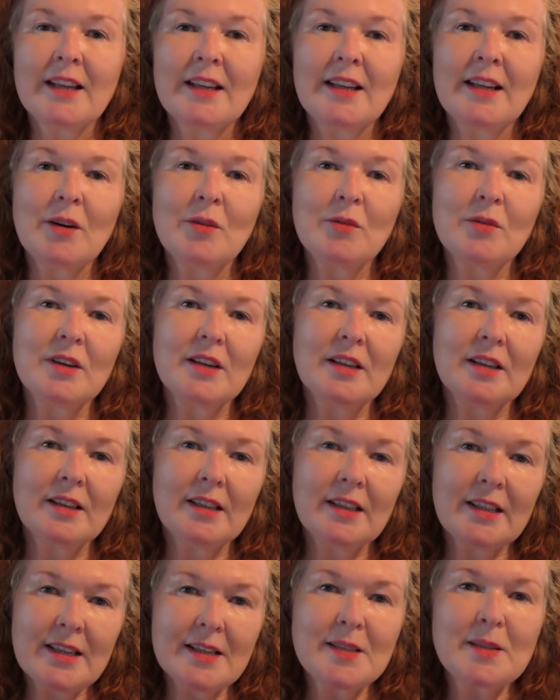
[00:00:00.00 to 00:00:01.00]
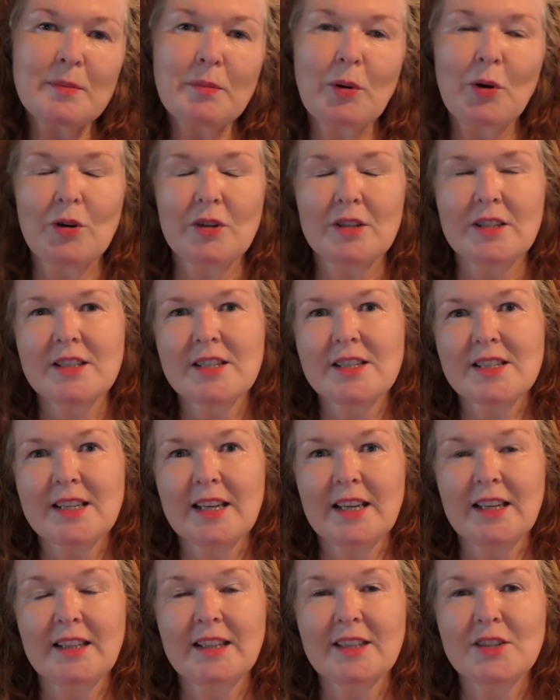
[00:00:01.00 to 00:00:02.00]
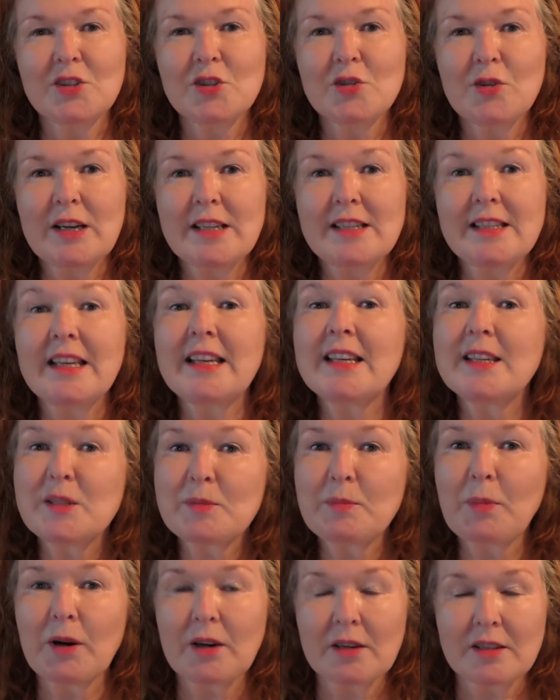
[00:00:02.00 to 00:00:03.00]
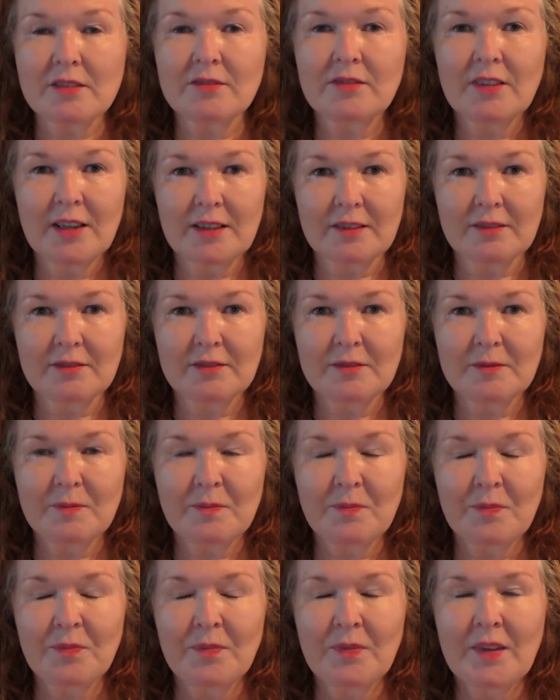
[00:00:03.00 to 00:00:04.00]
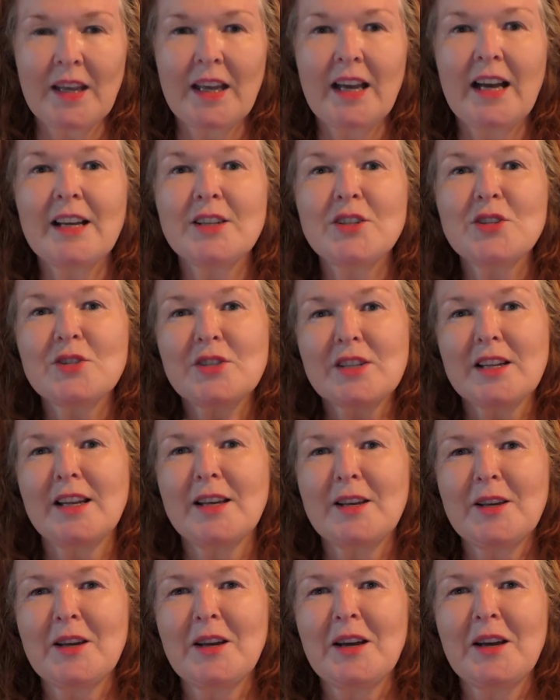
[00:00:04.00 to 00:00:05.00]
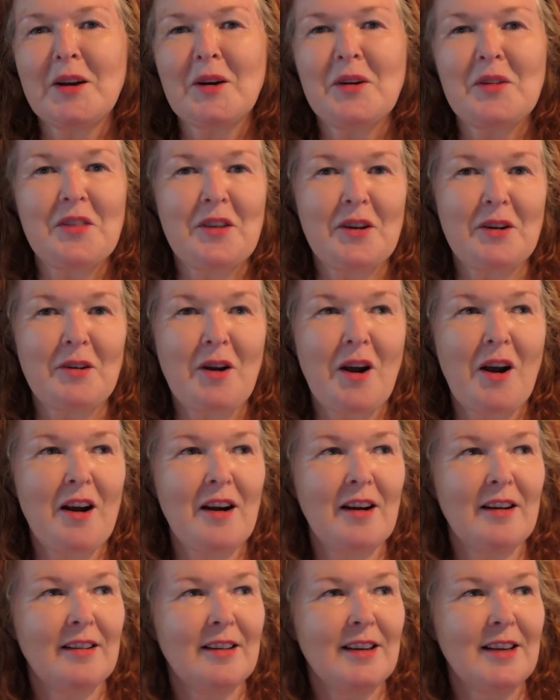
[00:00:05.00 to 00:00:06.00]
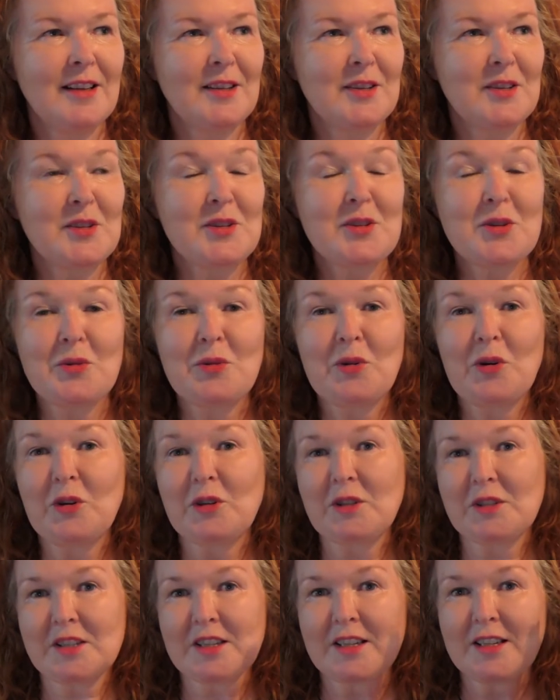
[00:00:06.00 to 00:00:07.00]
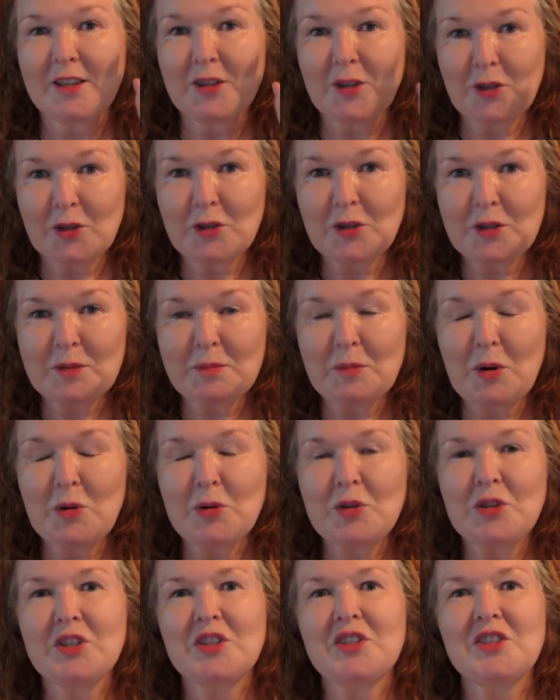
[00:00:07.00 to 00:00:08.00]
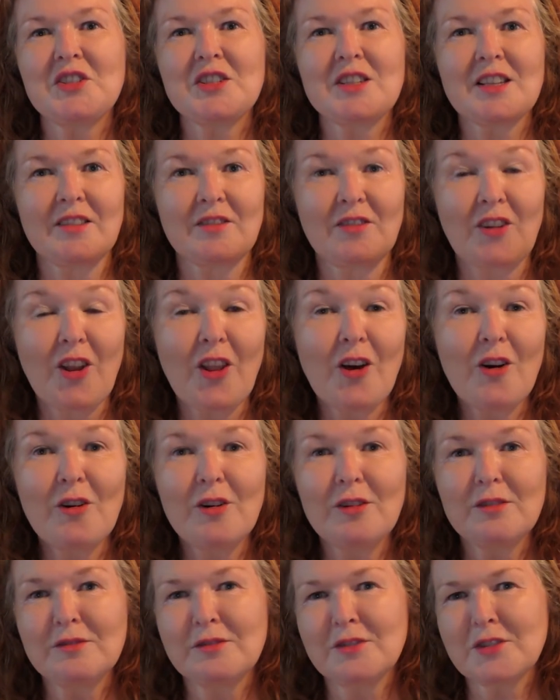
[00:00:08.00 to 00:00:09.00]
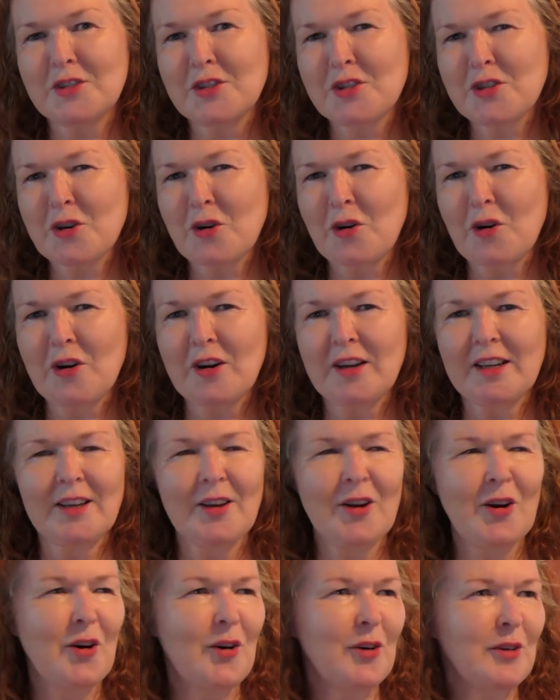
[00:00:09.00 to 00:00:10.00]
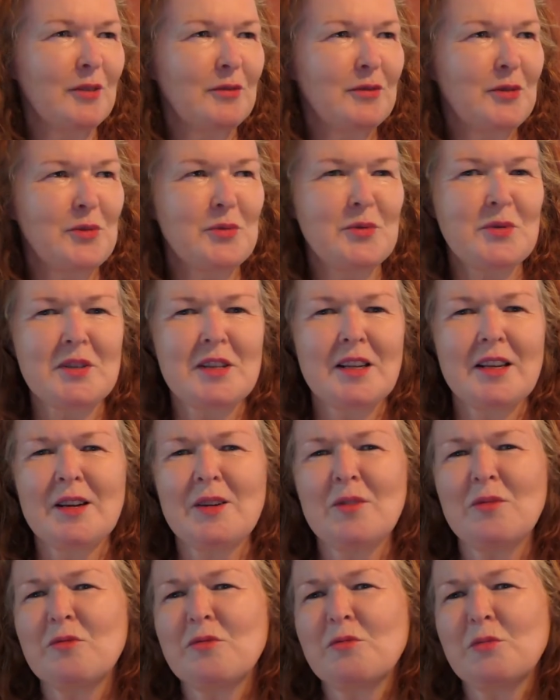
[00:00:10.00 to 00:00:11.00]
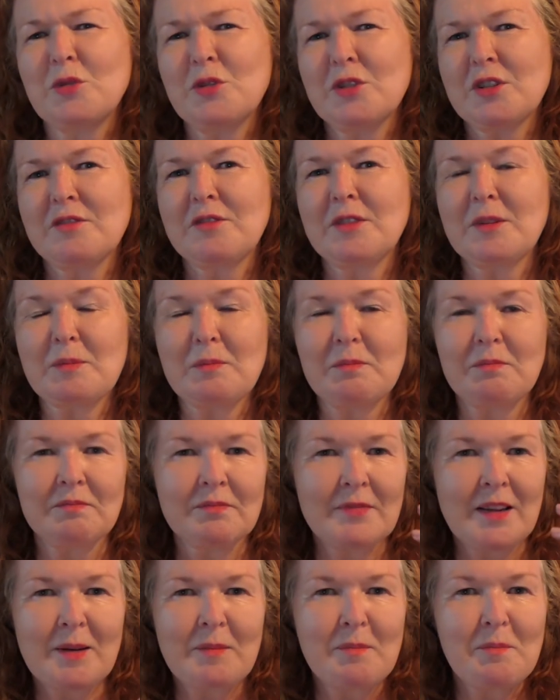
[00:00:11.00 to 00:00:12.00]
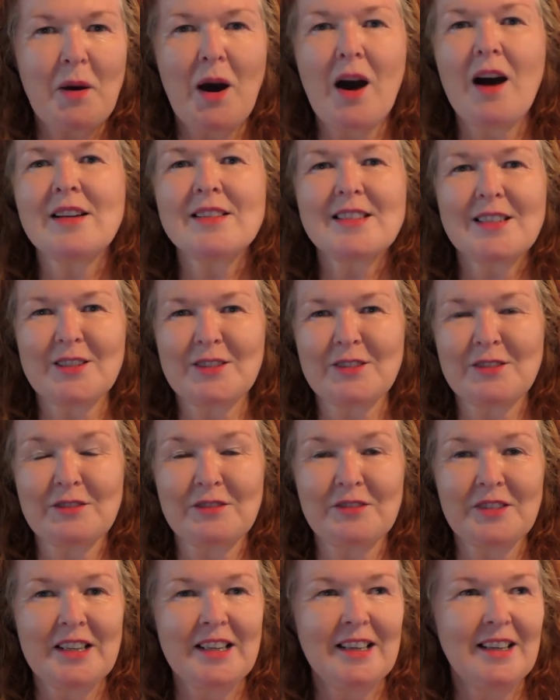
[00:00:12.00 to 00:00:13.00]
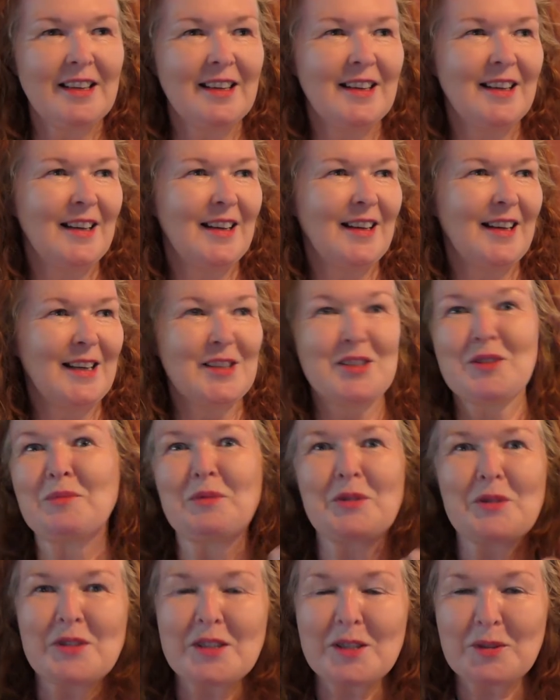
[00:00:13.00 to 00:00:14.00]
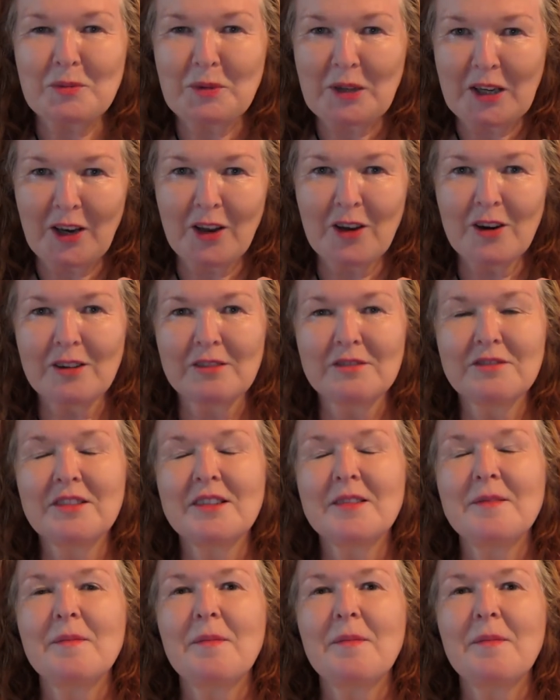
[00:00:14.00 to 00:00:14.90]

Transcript: Now, it is important to say that stress is part of life. And just like there are so-called good emotions of love, joy, all of those wonderful, positive attributes that we love,